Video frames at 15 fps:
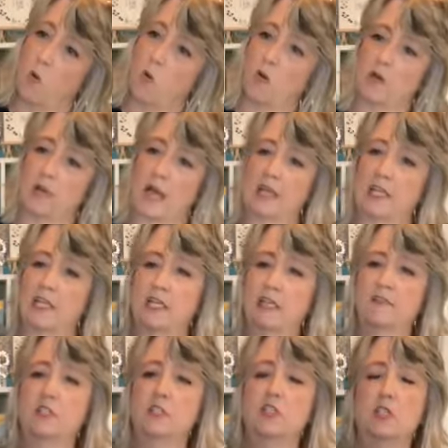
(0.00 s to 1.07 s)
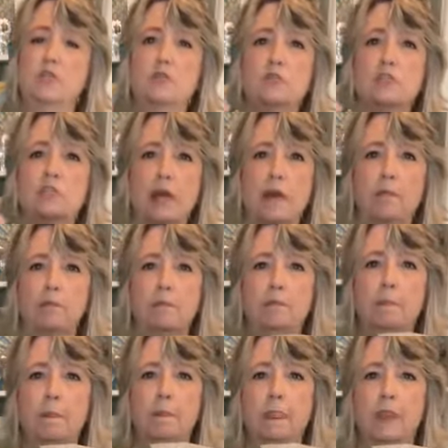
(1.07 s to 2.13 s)
or I could even do
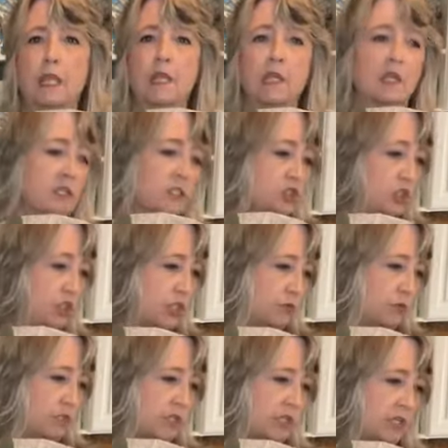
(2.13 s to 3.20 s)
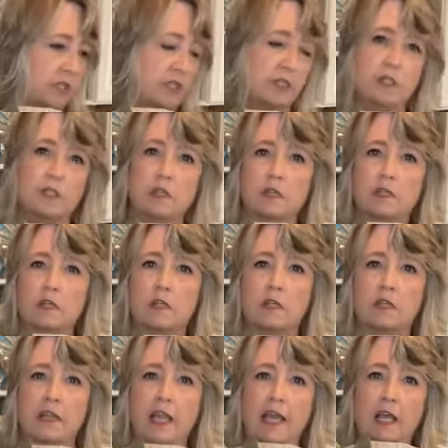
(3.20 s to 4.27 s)
some jute,
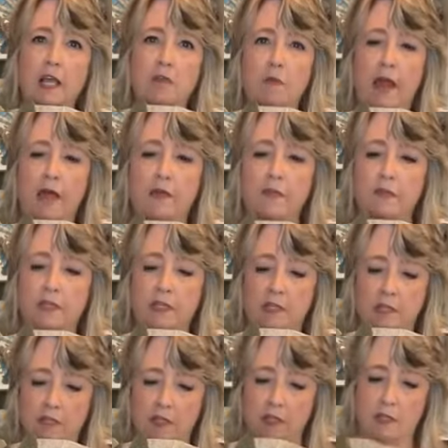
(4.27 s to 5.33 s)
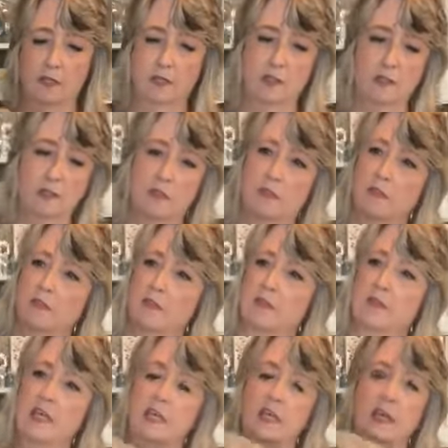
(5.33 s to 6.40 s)
like around
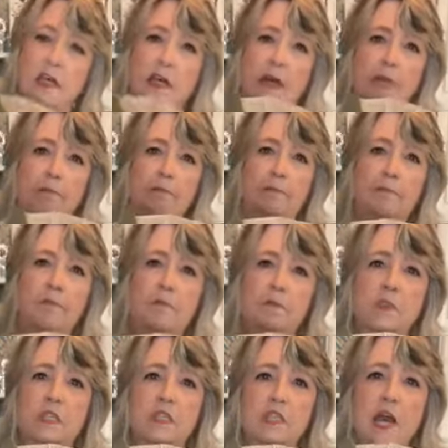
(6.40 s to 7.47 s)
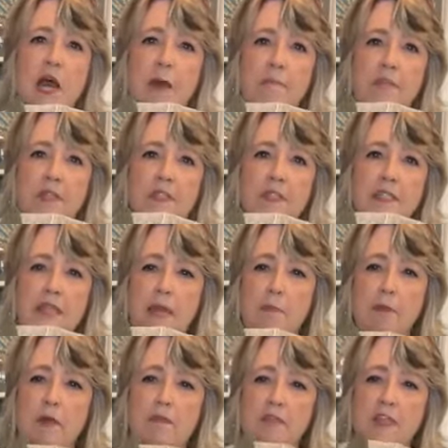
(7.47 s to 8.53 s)
the, um, the top, the
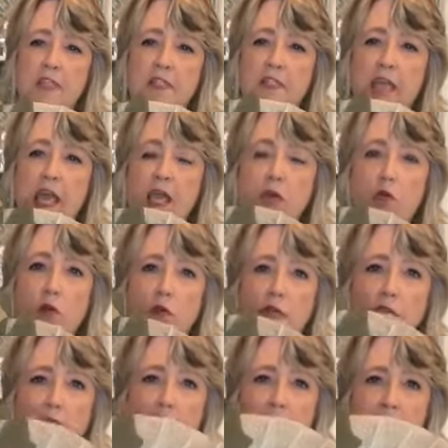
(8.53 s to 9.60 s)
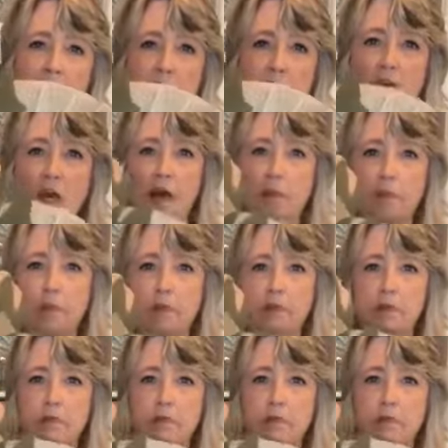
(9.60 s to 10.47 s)
stem of this acorn here at the top.